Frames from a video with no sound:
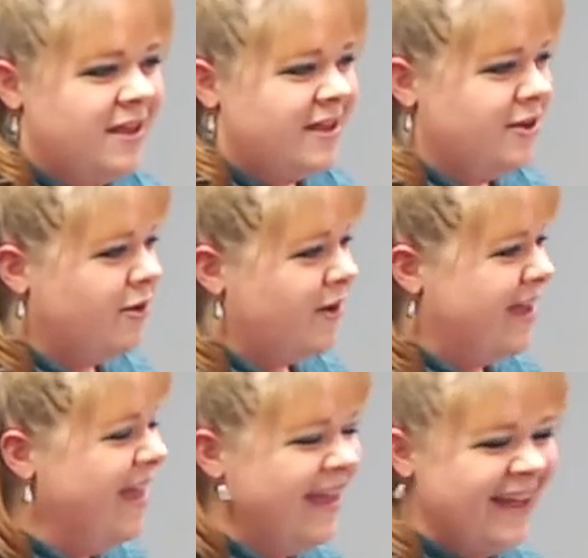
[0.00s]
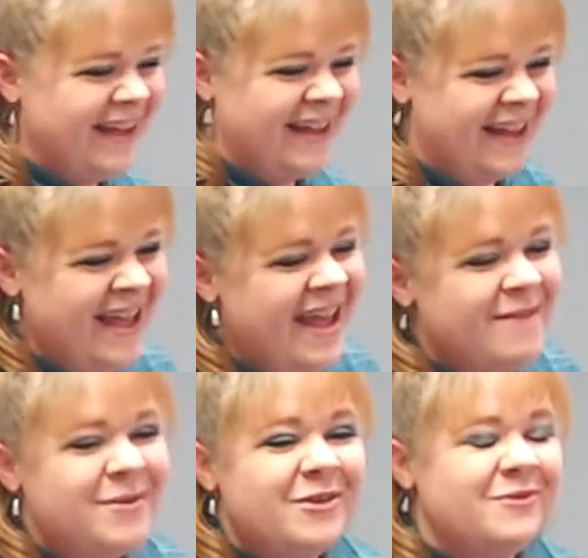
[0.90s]
You're
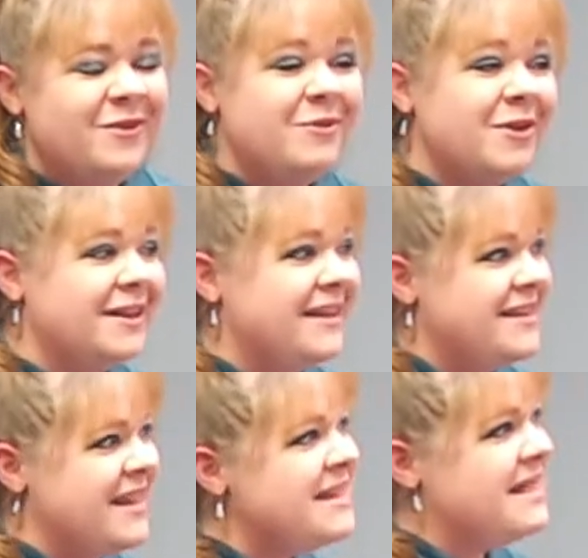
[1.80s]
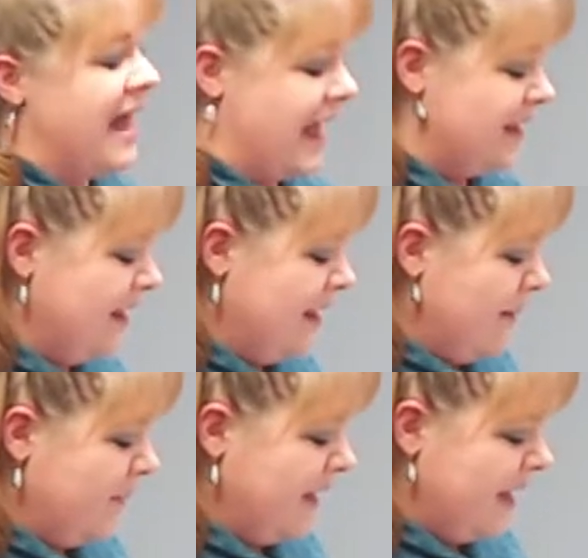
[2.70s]
but we really need that
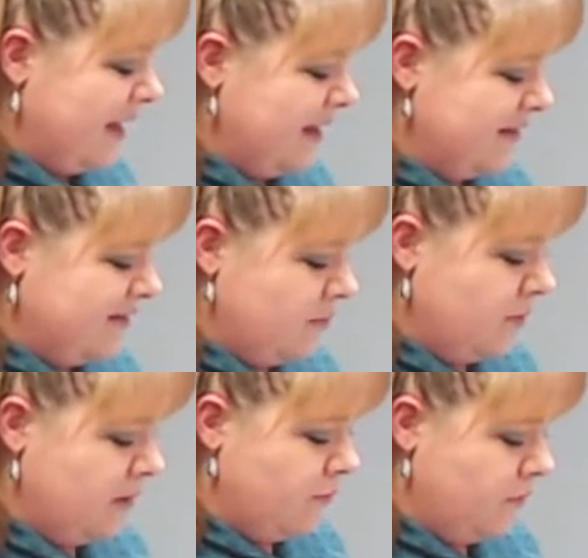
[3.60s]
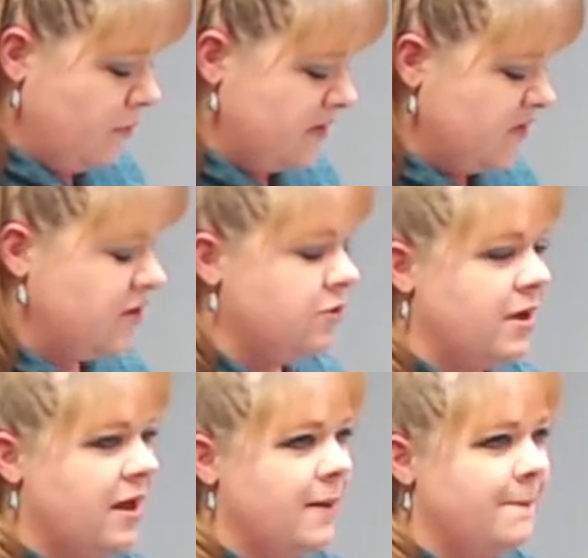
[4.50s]
because we, we want to
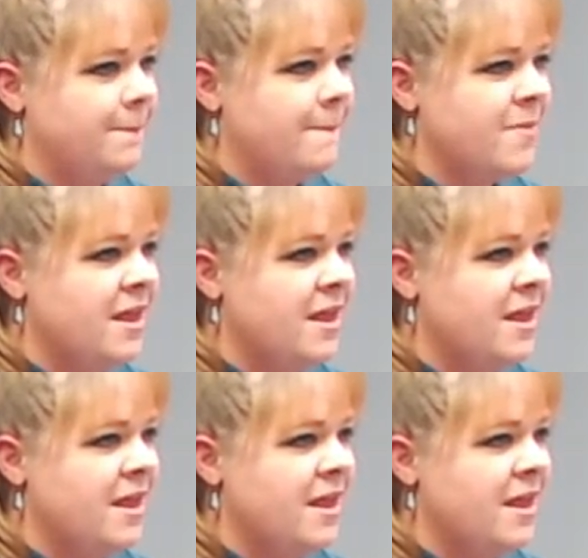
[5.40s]
um,